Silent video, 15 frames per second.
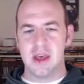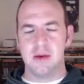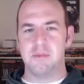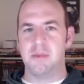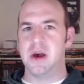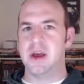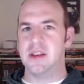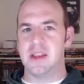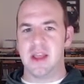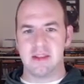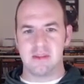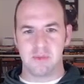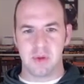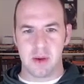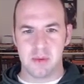but
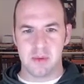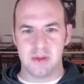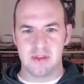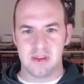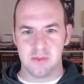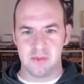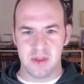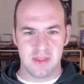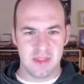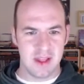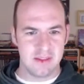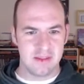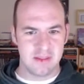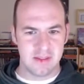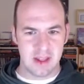that's probably something
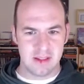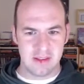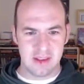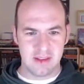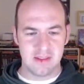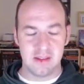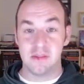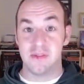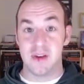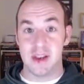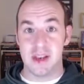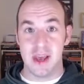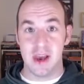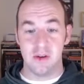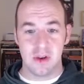that's easy to
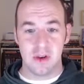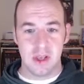find out